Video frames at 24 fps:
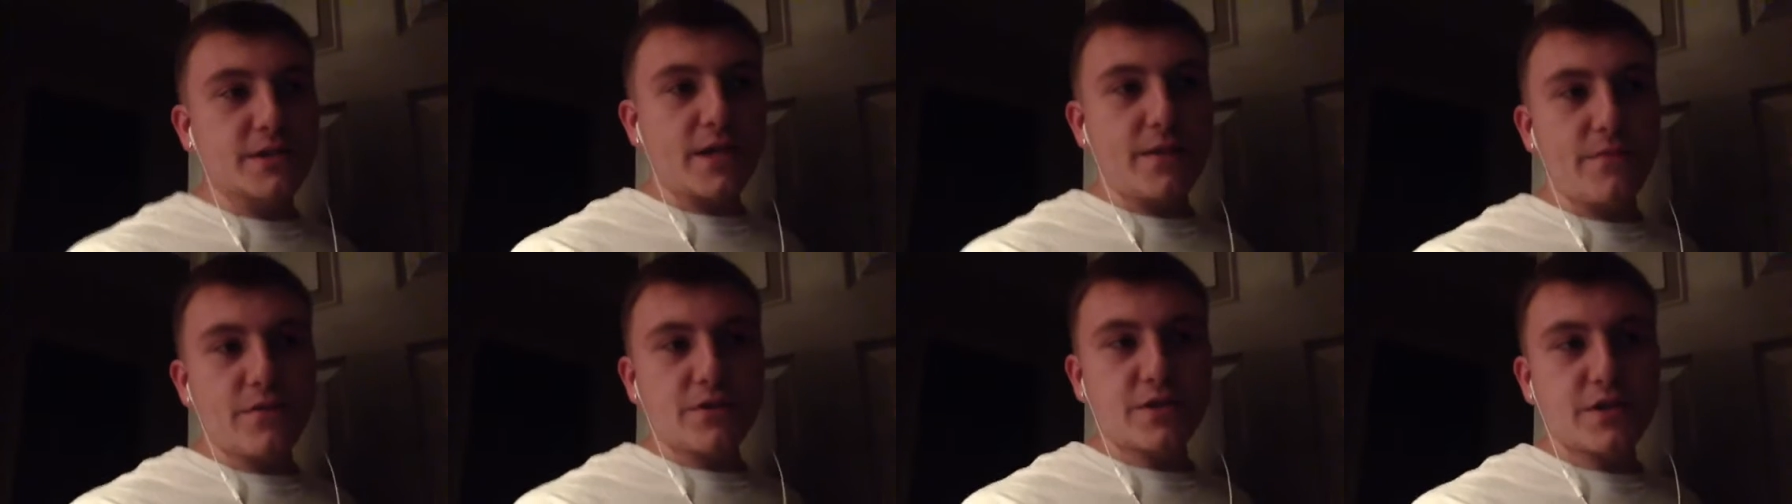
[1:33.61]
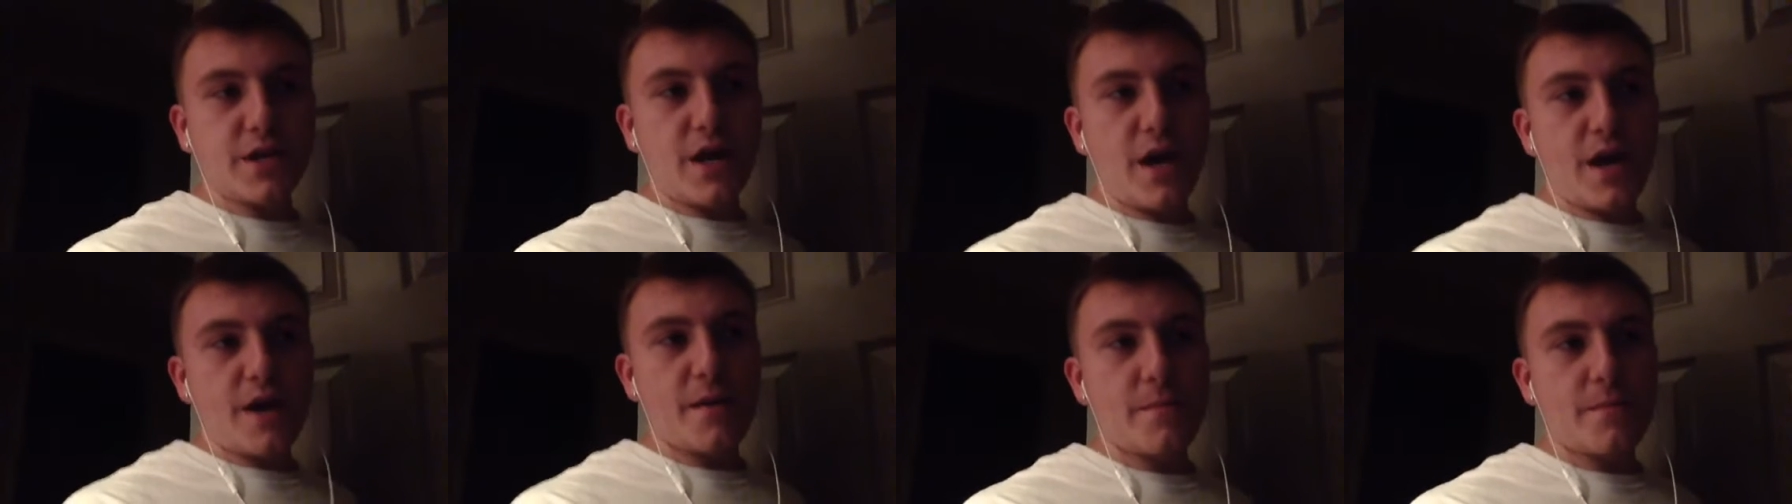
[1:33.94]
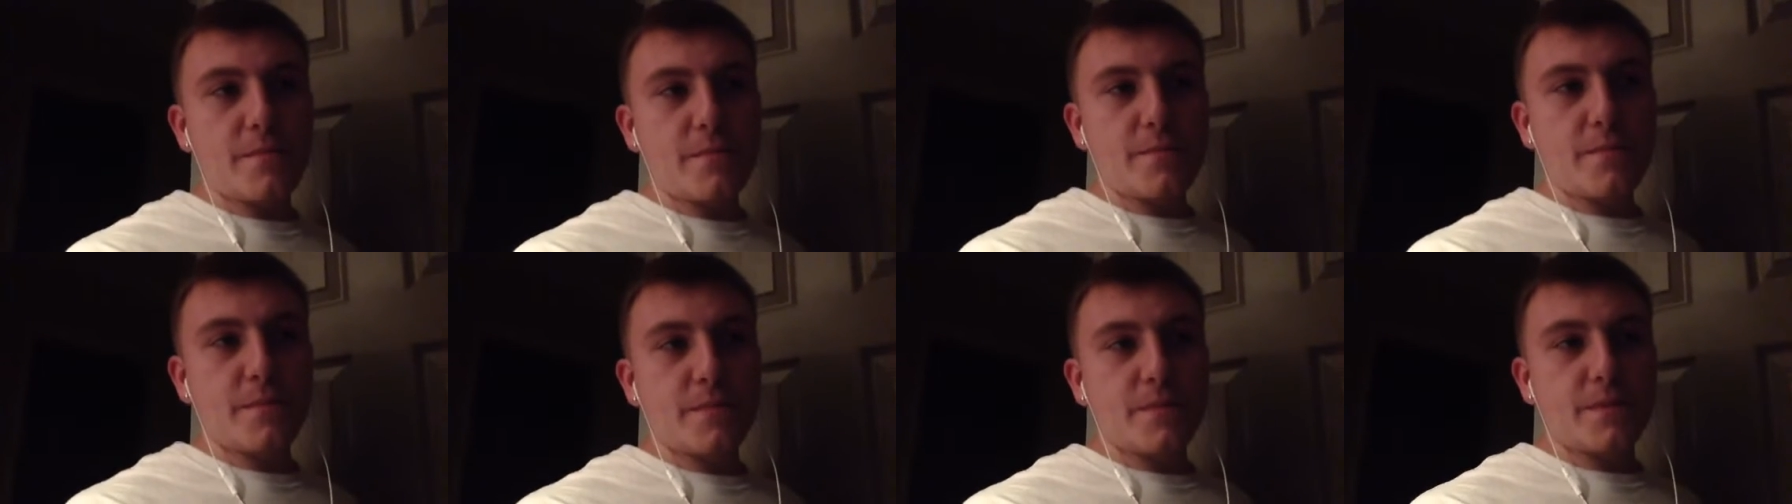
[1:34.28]
every
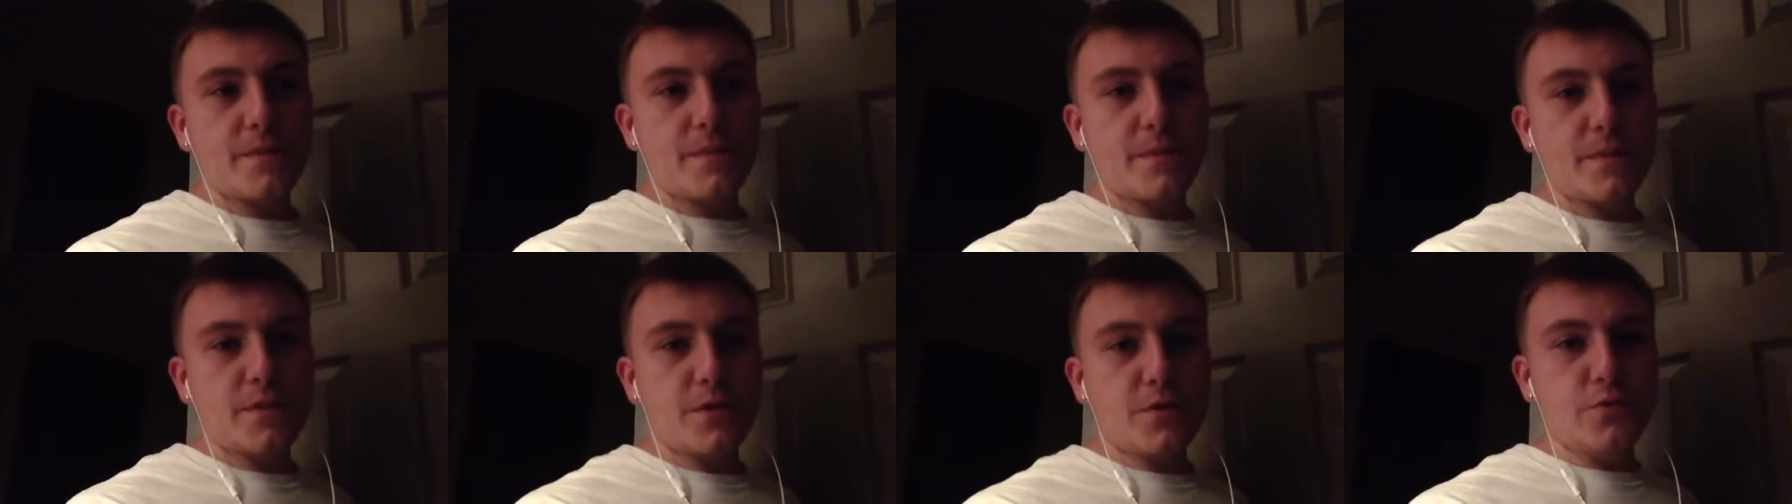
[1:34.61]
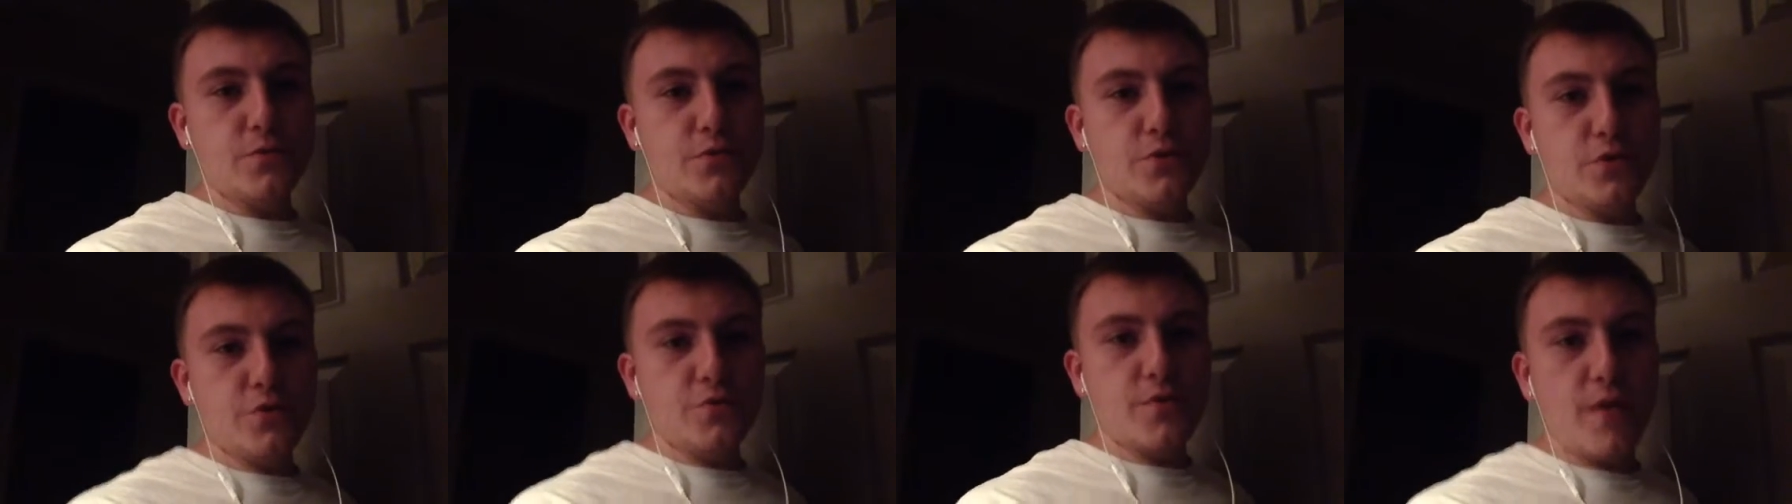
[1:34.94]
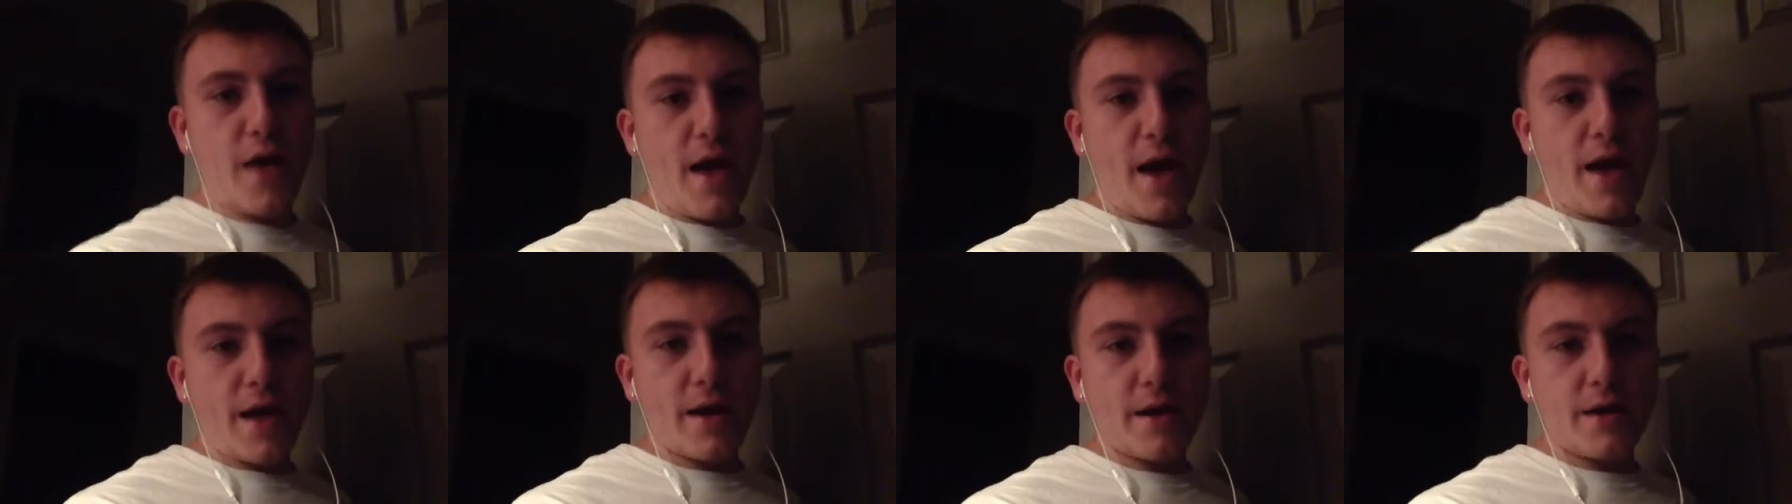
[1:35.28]
time you do
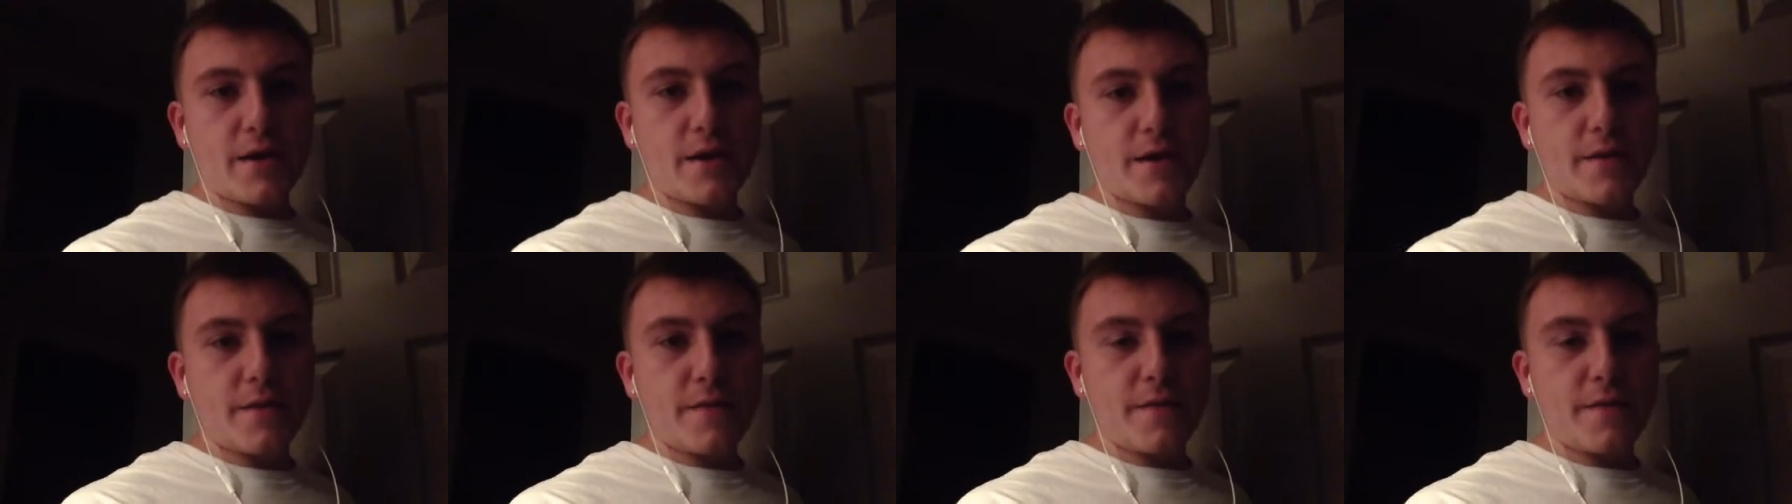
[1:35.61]
that,